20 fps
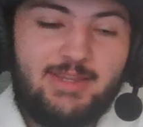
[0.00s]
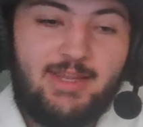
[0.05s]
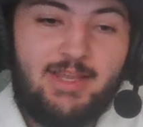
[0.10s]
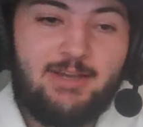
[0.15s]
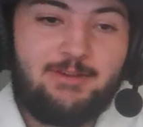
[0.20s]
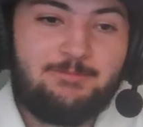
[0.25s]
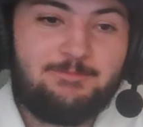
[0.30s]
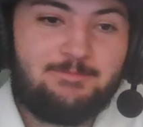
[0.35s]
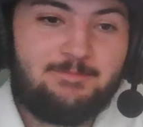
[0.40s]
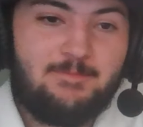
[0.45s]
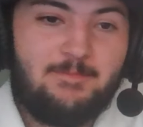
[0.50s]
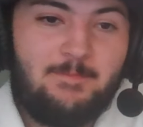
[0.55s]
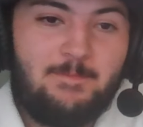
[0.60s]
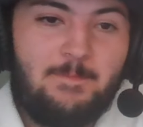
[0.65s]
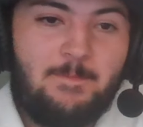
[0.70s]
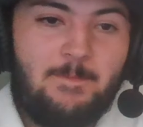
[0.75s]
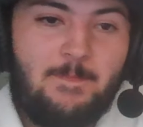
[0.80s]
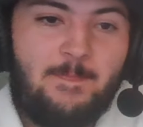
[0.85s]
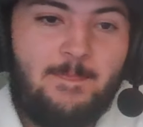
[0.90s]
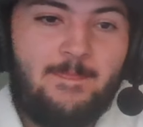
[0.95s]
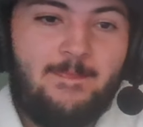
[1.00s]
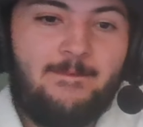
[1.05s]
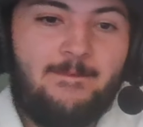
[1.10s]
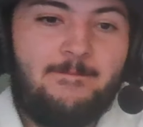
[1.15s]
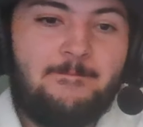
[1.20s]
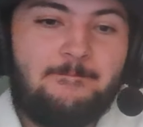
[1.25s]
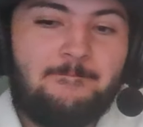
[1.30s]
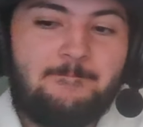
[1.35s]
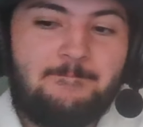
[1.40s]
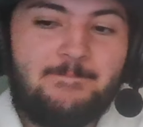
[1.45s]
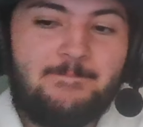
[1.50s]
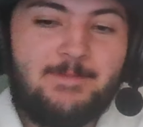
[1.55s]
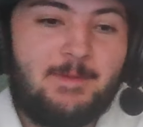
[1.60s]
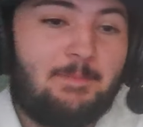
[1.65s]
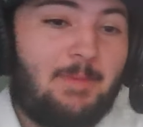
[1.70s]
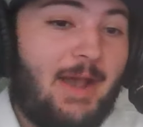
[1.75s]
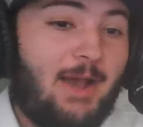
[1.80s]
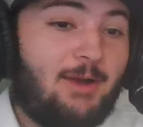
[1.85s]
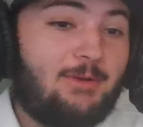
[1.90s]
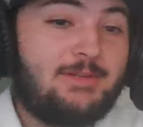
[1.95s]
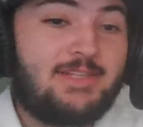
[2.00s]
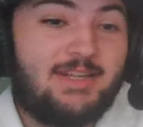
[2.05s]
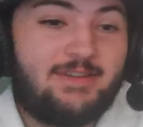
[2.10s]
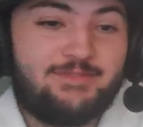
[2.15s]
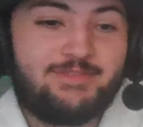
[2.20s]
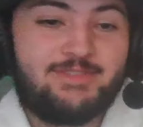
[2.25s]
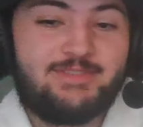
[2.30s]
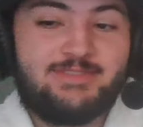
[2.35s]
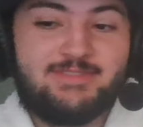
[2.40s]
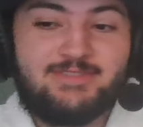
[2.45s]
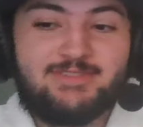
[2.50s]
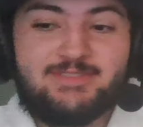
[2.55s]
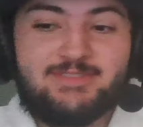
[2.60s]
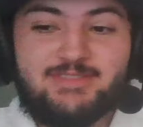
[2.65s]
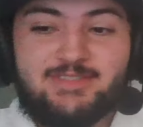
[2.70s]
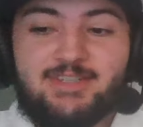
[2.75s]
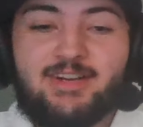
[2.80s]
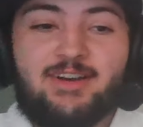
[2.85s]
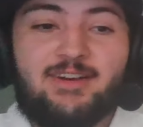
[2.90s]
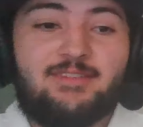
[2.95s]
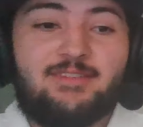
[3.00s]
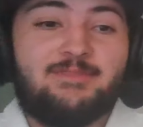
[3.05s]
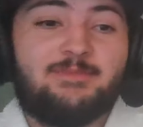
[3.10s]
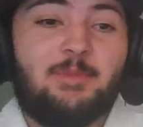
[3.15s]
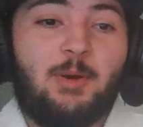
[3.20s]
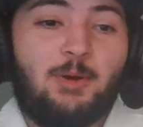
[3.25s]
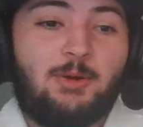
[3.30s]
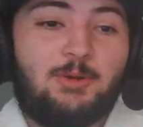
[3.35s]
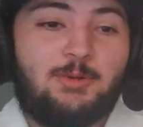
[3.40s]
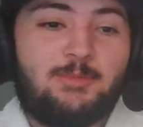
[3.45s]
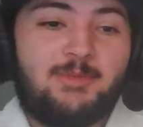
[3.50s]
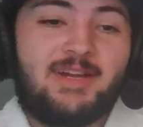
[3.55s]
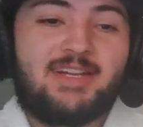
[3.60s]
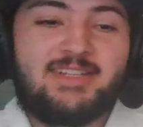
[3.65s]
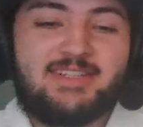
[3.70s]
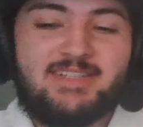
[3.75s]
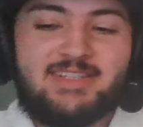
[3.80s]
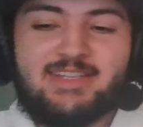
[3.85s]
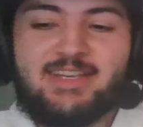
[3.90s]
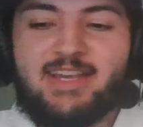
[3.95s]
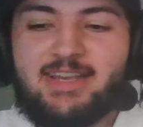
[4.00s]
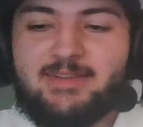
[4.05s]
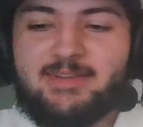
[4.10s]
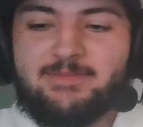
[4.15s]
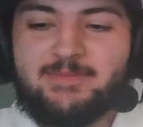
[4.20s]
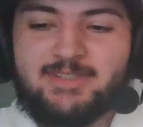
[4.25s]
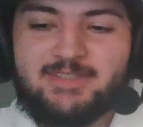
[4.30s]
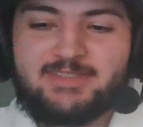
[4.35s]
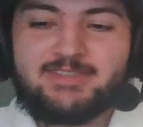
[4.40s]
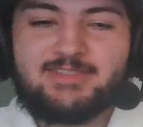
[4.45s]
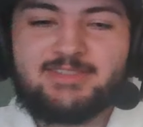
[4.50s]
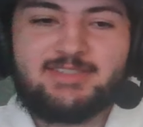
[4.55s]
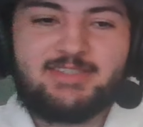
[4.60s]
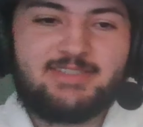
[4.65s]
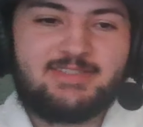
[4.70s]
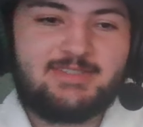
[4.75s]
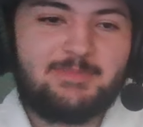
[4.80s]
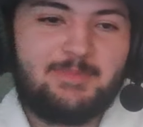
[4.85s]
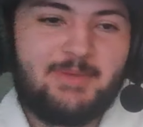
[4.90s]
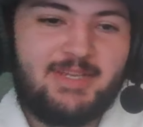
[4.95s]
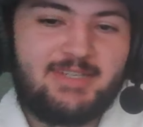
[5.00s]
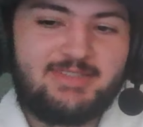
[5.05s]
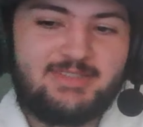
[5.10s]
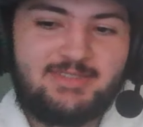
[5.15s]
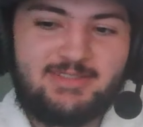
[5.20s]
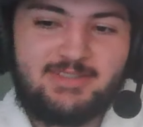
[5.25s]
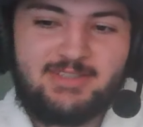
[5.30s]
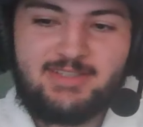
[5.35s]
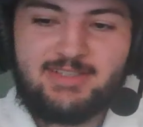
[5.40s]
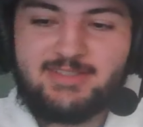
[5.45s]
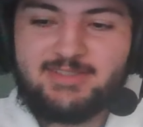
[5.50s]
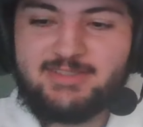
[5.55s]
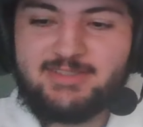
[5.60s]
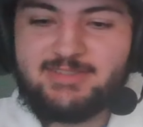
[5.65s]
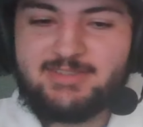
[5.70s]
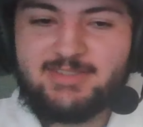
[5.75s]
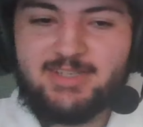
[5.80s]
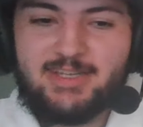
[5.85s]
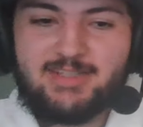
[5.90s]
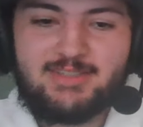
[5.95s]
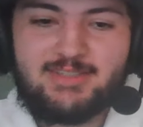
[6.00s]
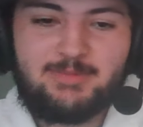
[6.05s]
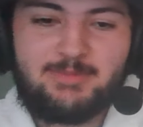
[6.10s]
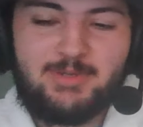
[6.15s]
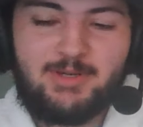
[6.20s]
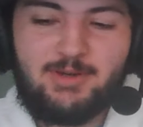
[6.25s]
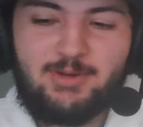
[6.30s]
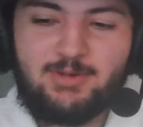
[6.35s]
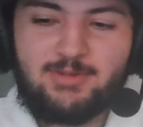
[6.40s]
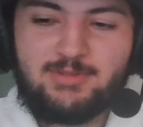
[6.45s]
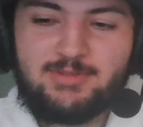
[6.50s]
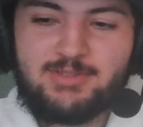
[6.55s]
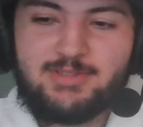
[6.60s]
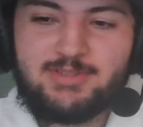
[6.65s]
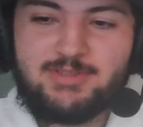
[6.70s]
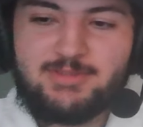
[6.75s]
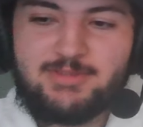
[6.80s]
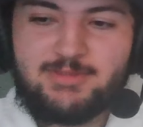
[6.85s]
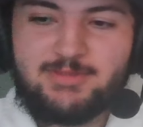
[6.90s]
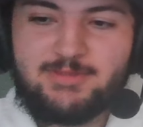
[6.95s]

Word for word: Now, the power level of Pokemon in the game. It's it's amazing. It's a sight to behold.